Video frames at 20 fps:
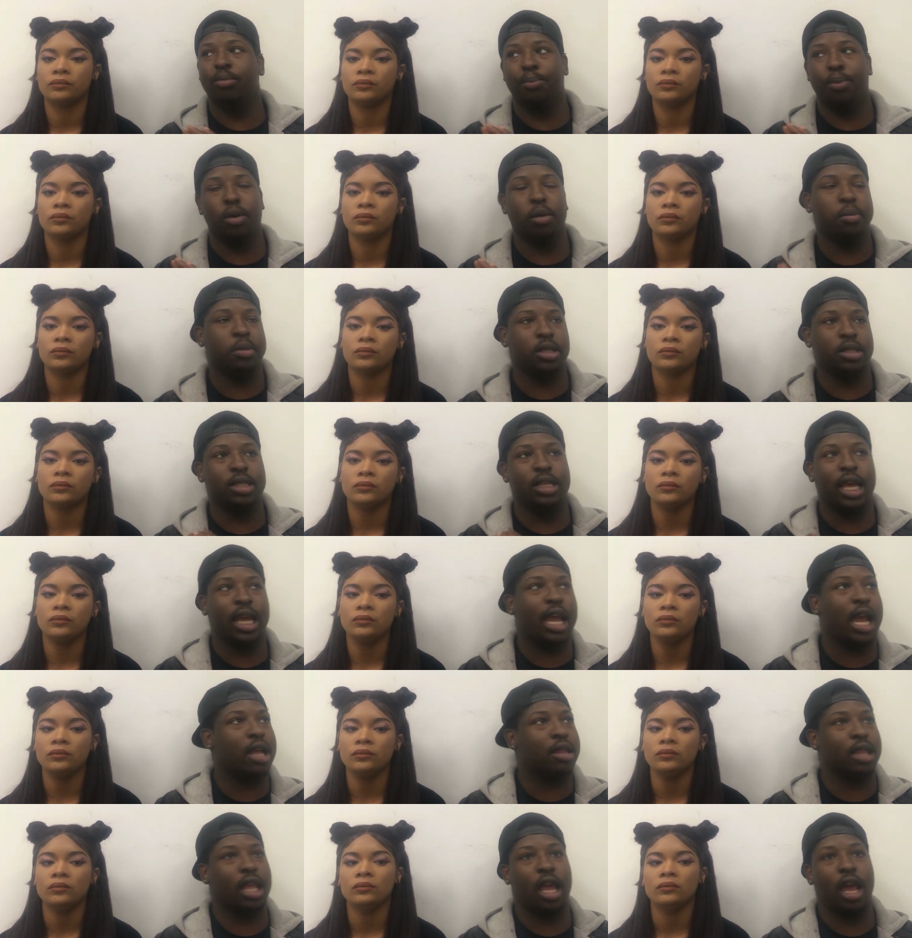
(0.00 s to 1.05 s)
Speaker 1: they pretty much deck
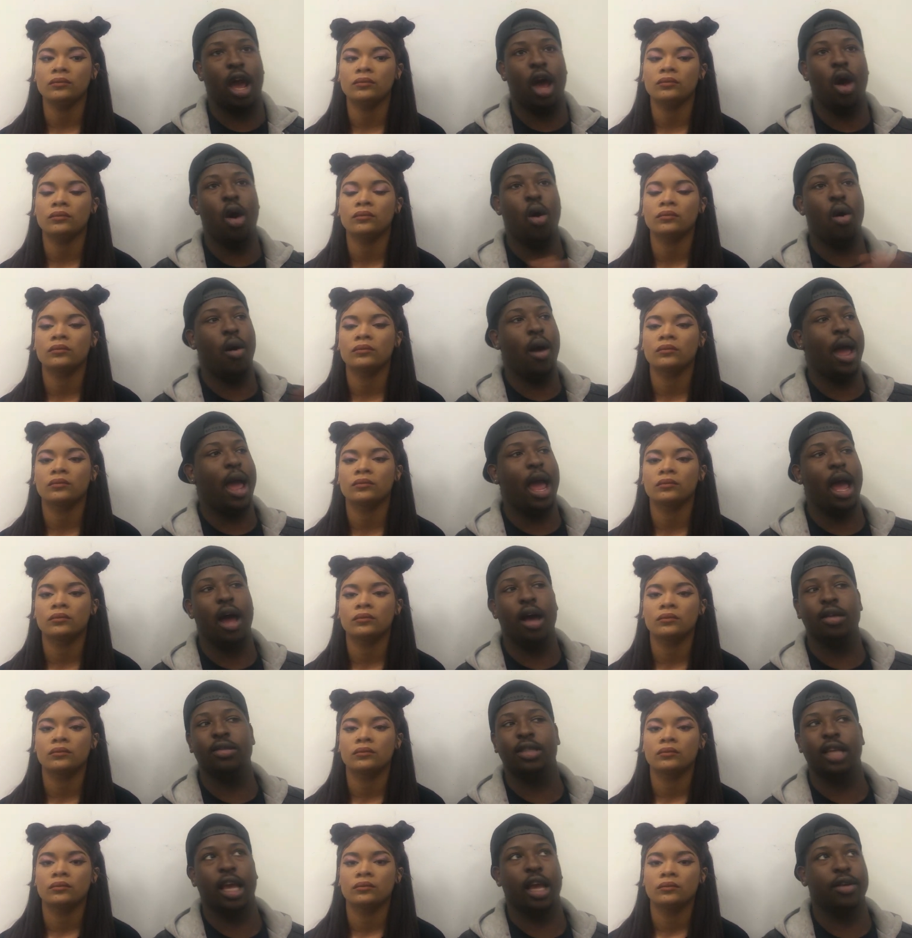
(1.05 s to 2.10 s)
out their whole
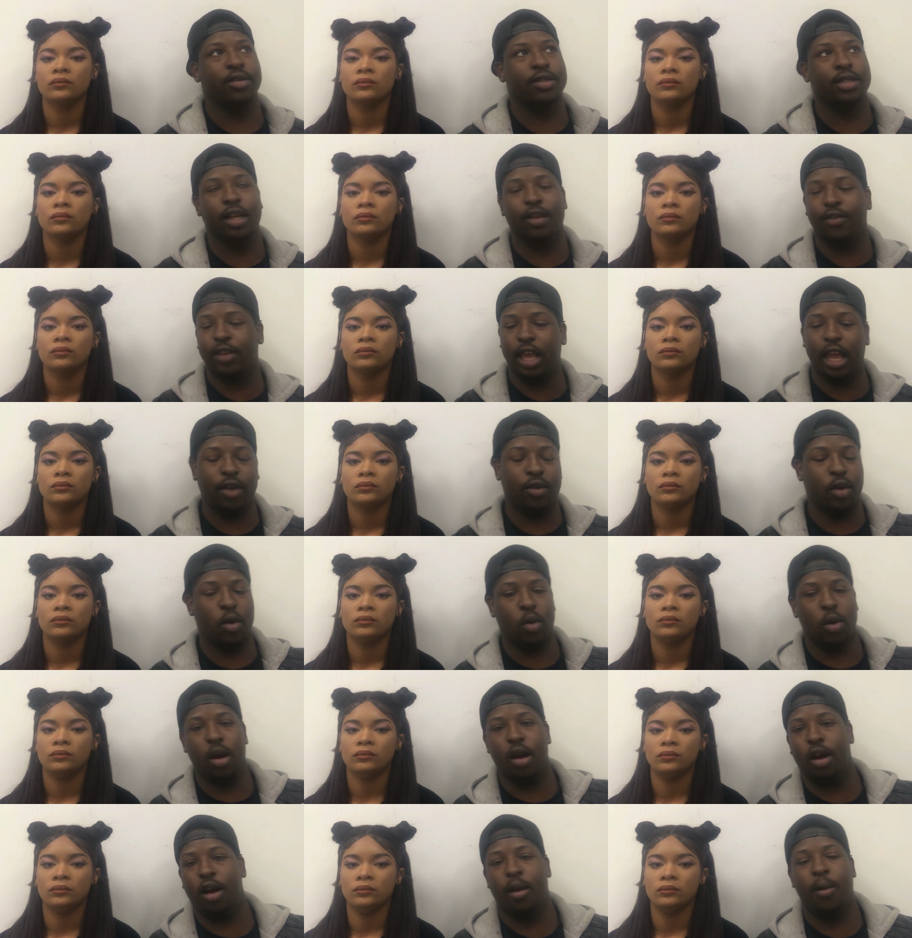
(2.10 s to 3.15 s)
house, have stuff
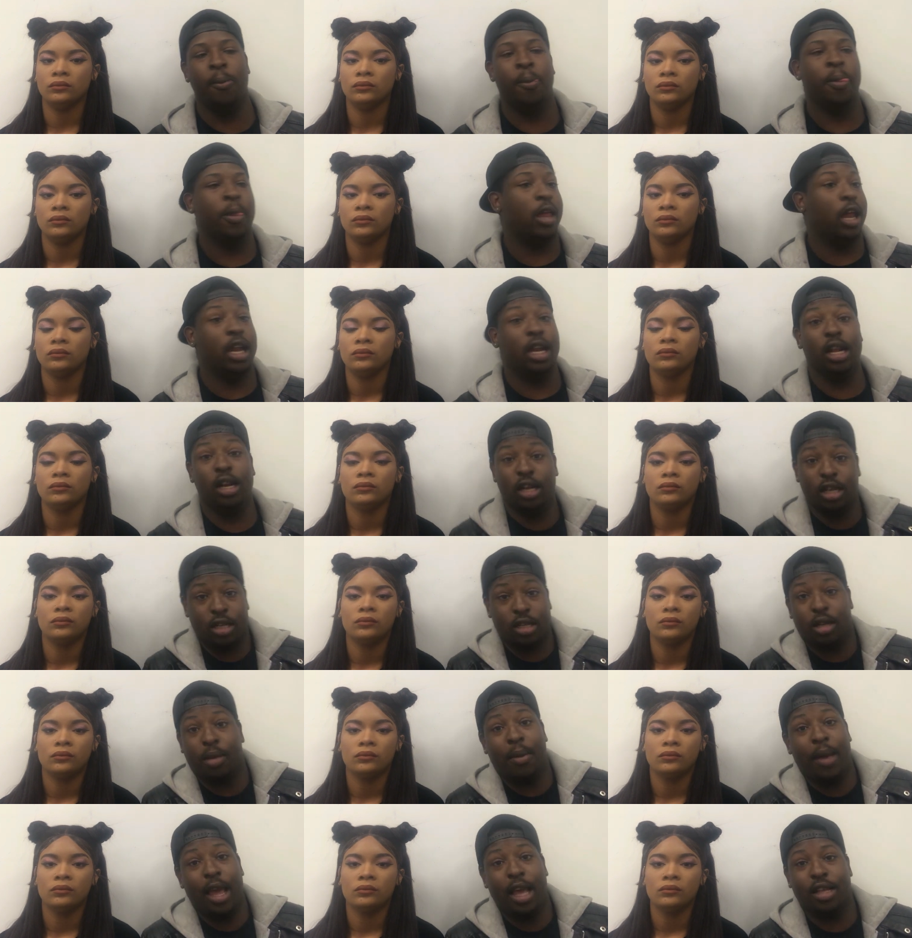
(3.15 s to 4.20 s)
everywhere, and it looks
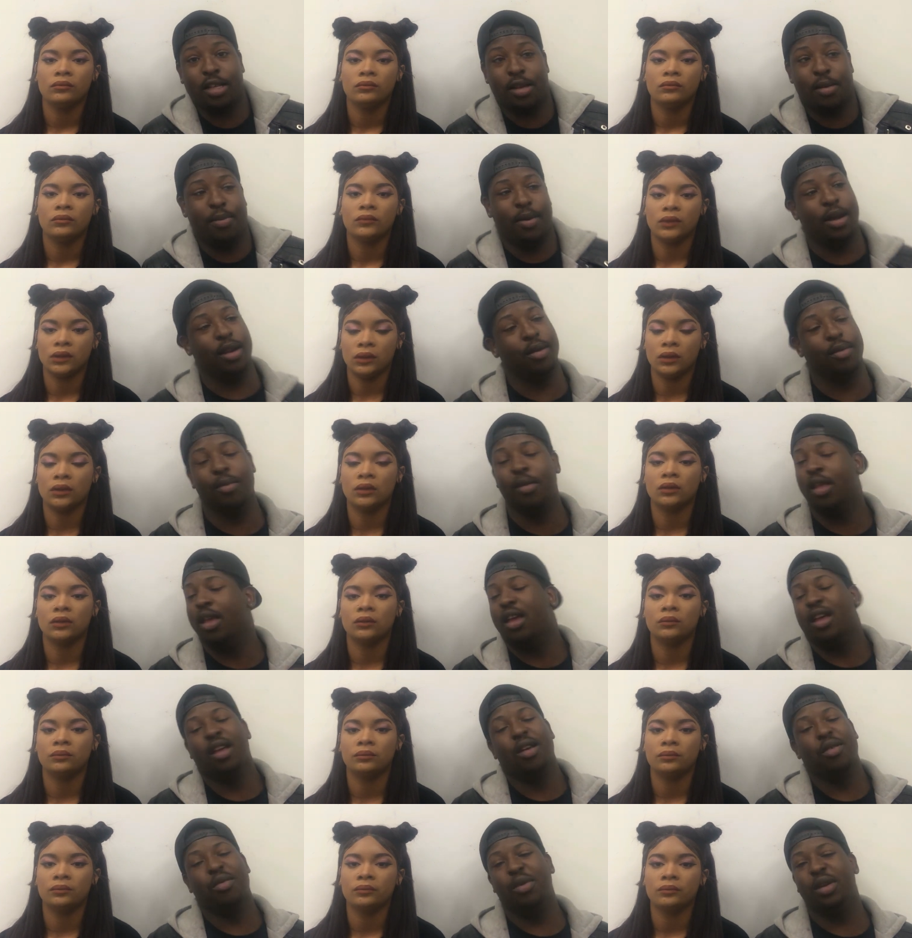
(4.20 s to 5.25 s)
amazing. But yeah.
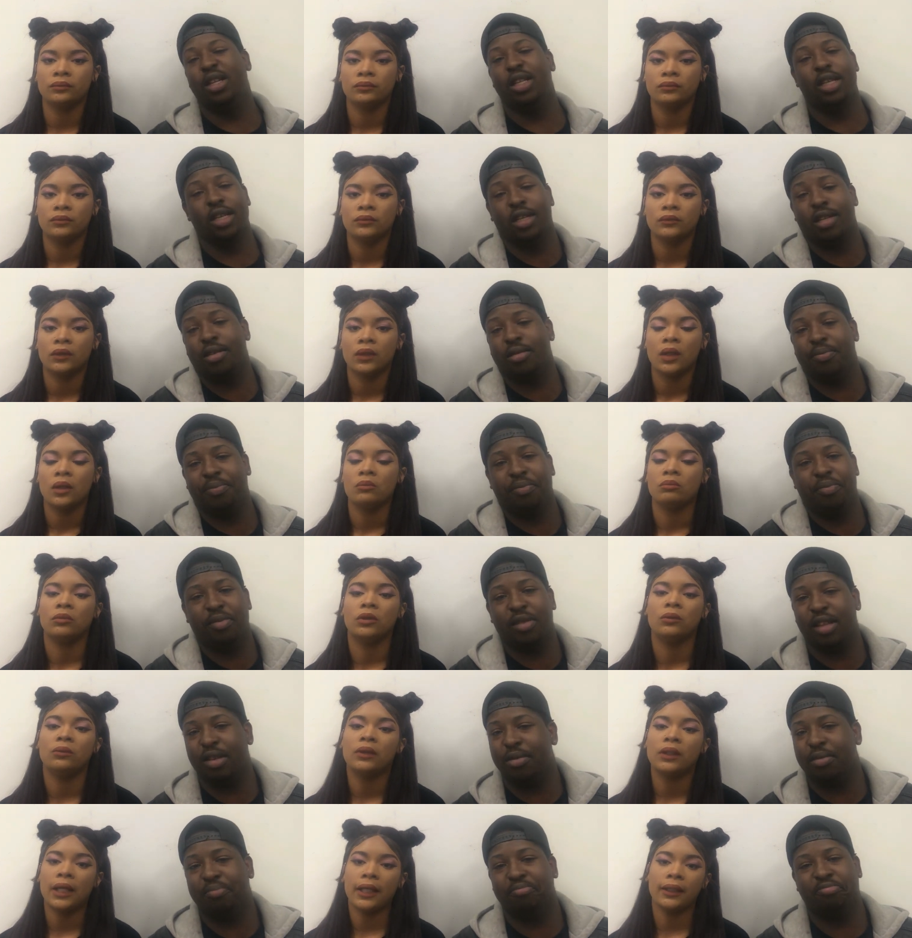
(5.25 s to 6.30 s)
we just.
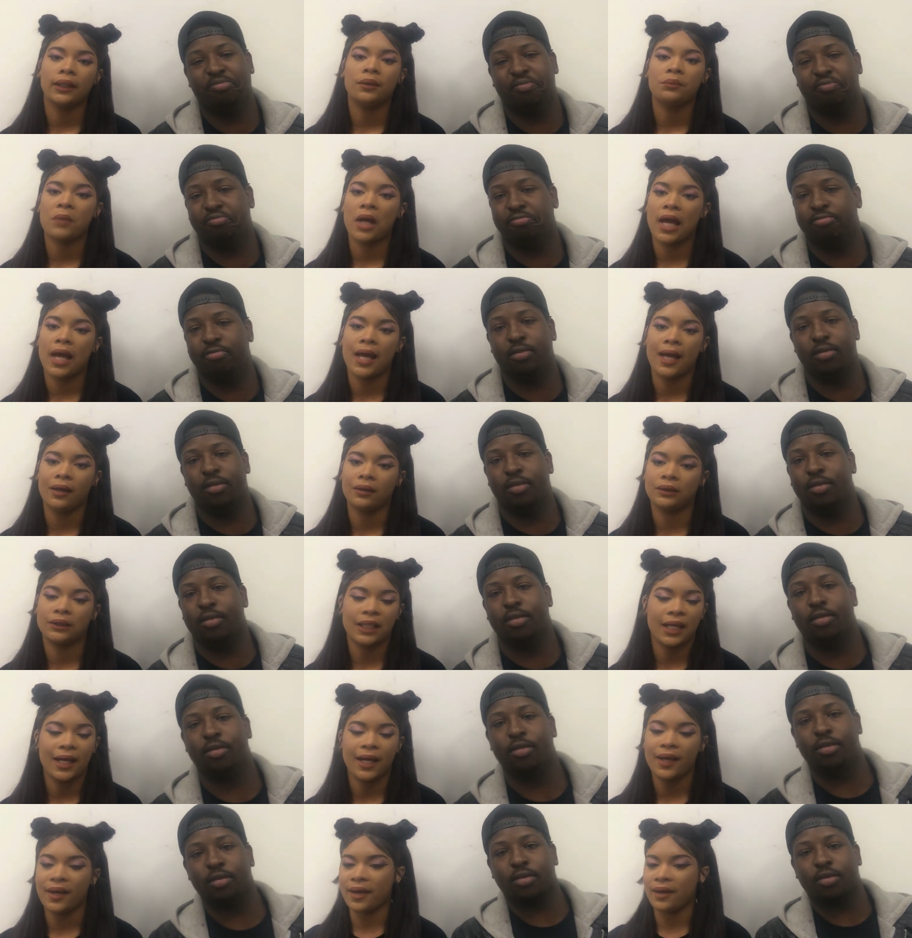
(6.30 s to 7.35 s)
Speaker 2: But when I get my house,
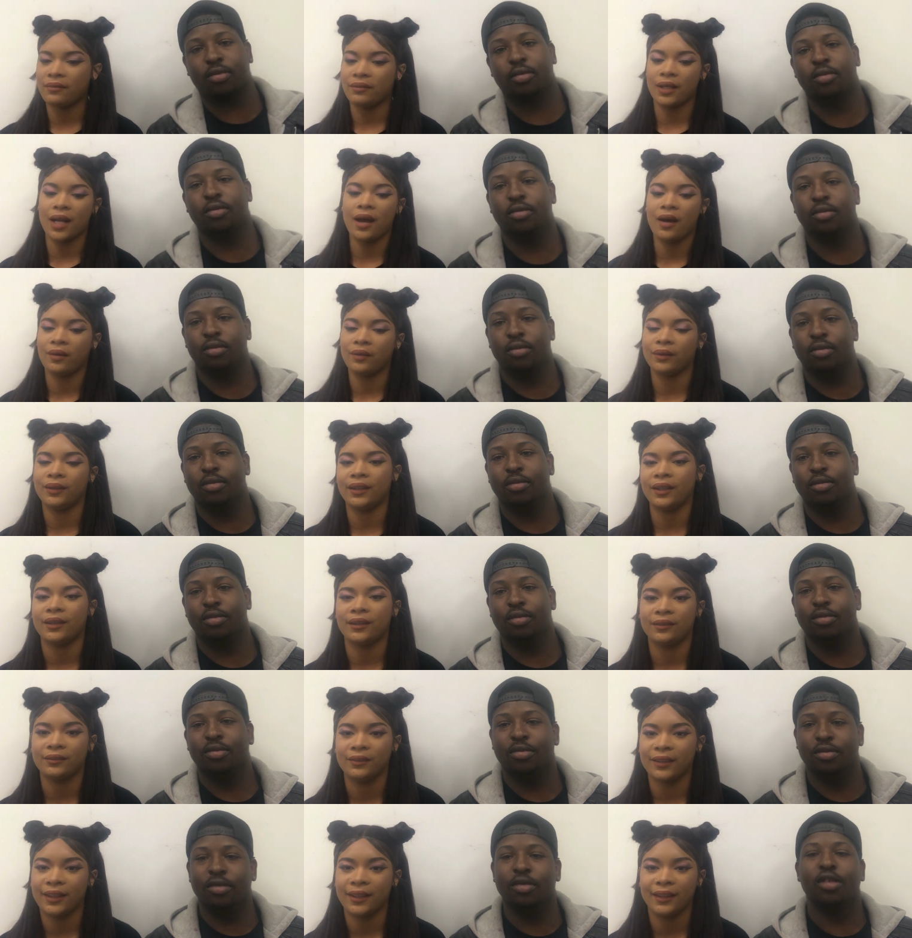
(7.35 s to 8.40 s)
I have it all
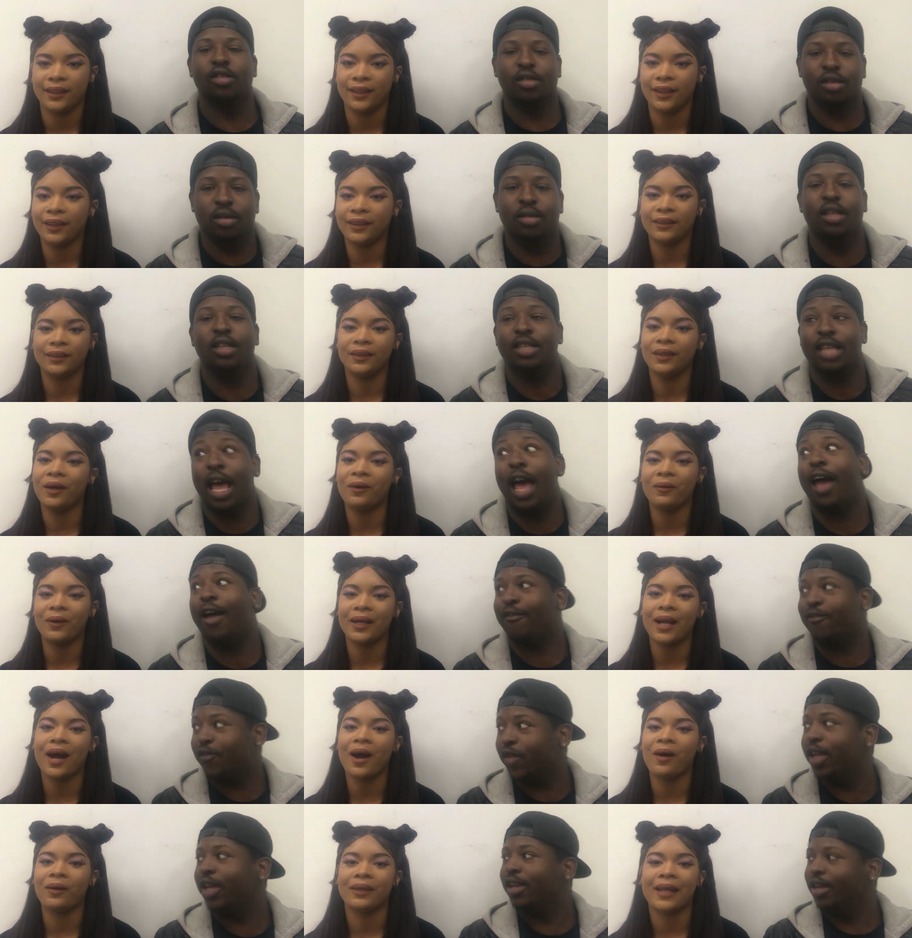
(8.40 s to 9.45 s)
decorated and going all
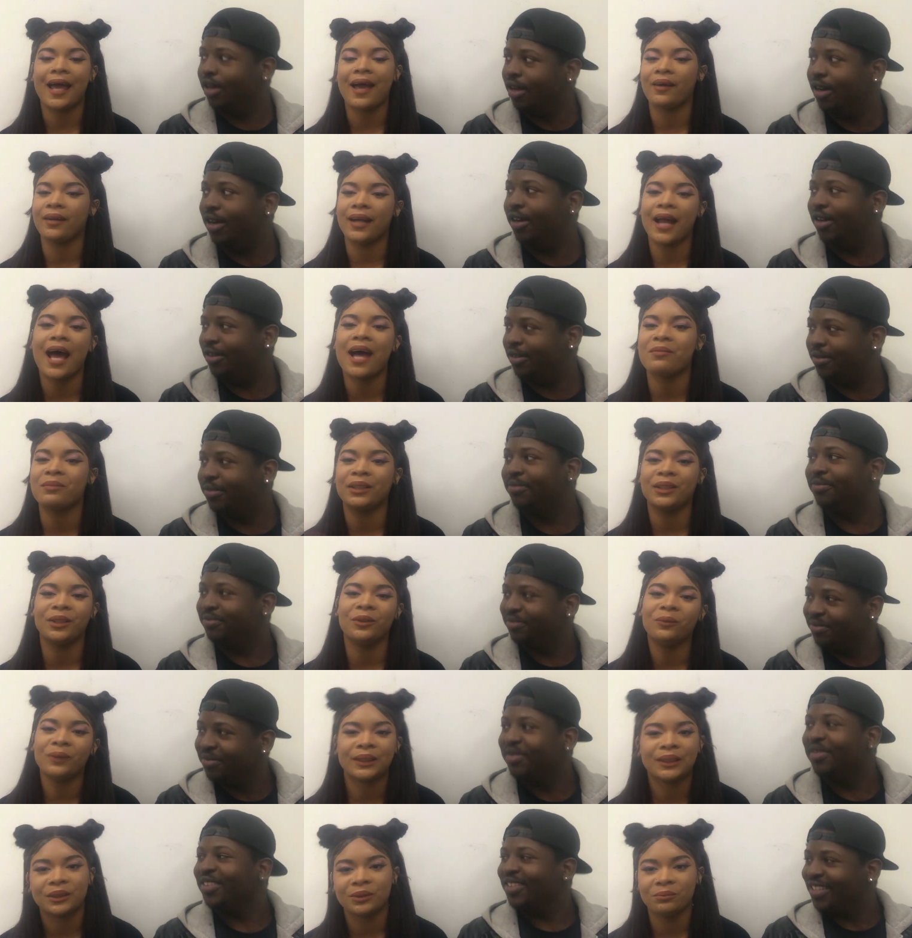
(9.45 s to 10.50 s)
out, and I be
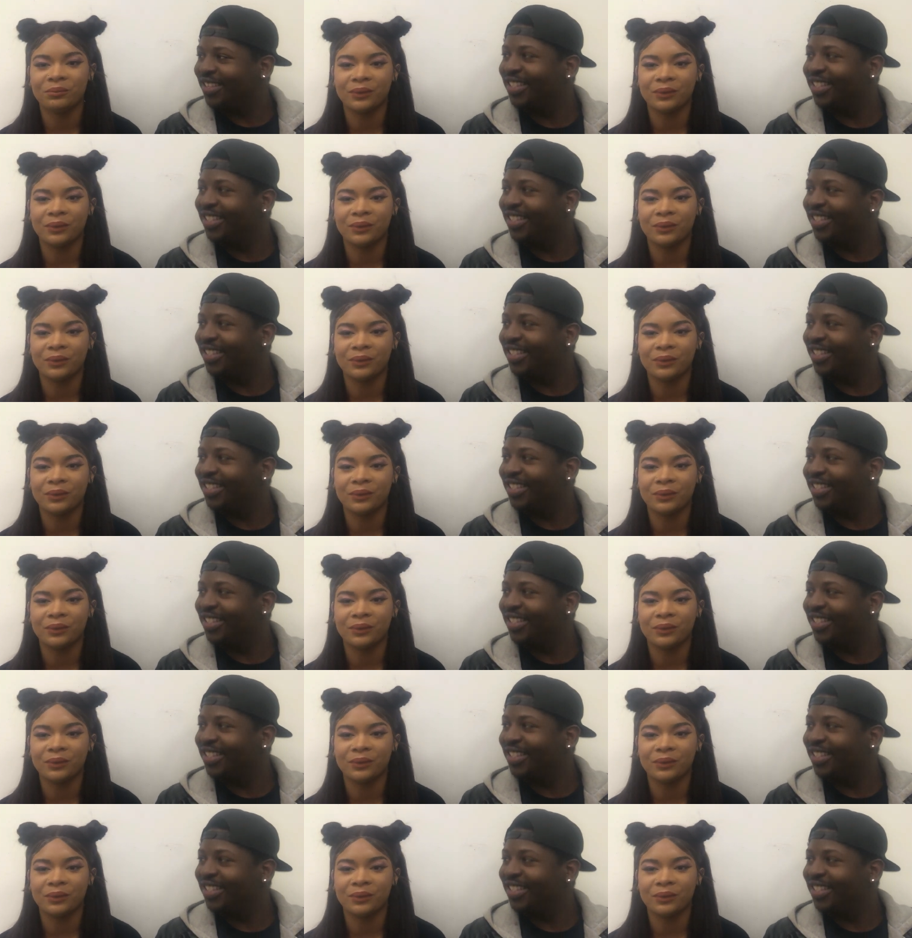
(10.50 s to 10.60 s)
doing too